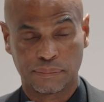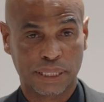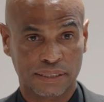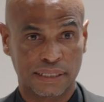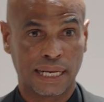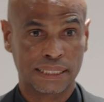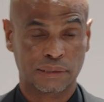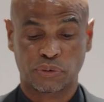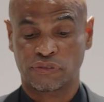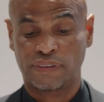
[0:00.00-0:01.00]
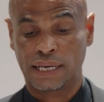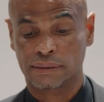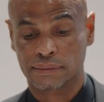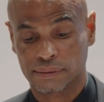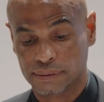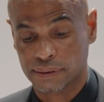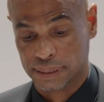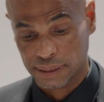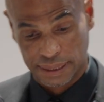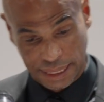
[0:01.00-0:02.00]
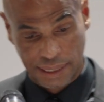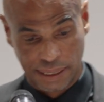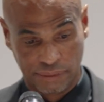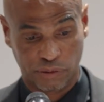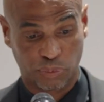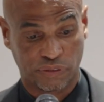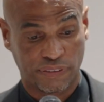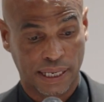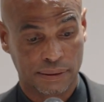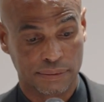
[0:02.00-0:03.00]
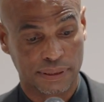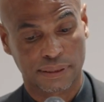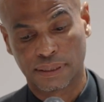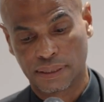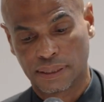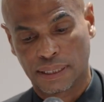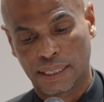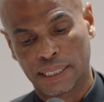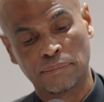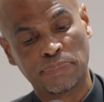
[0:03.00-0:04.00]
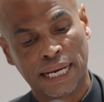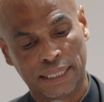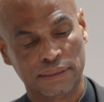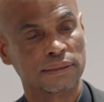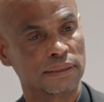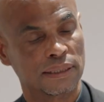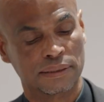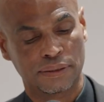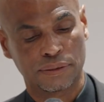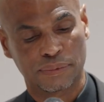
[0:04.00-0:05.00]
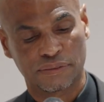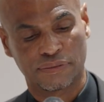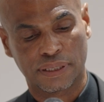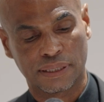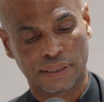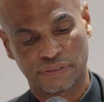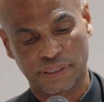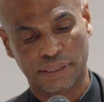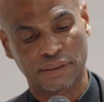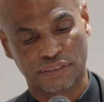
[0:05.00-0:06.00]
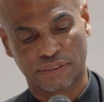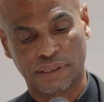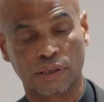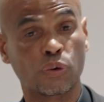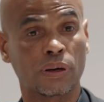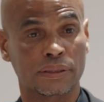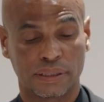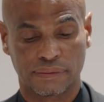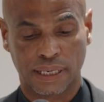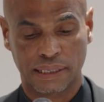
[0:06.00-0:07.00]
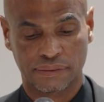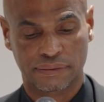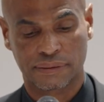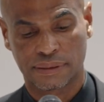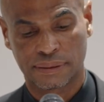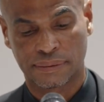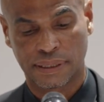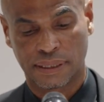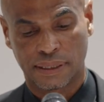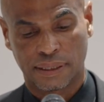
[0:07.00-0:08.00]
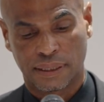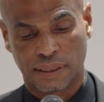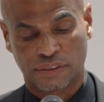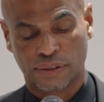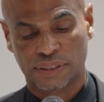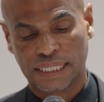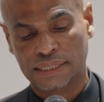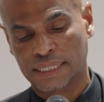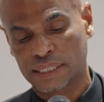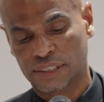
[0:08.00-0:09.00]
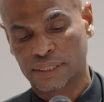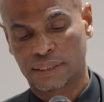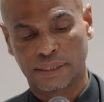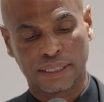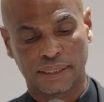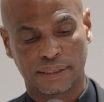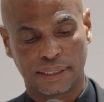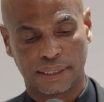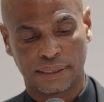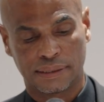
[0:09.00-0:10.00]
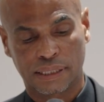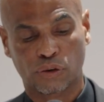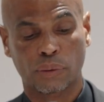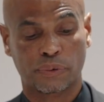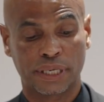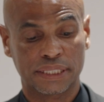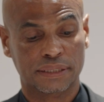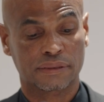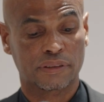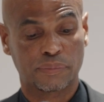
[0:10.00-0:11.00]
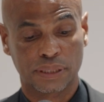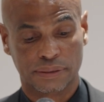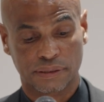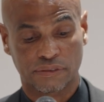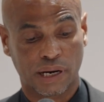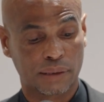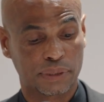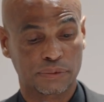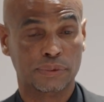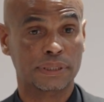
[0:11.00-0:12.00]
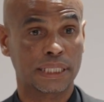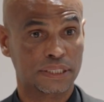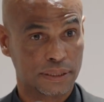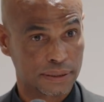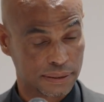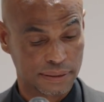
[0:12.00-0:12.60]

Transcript: because it has a profound, or can have a profound impact on human fitness and the quality of life. So it's essentially the incorporation of the built environment with nature.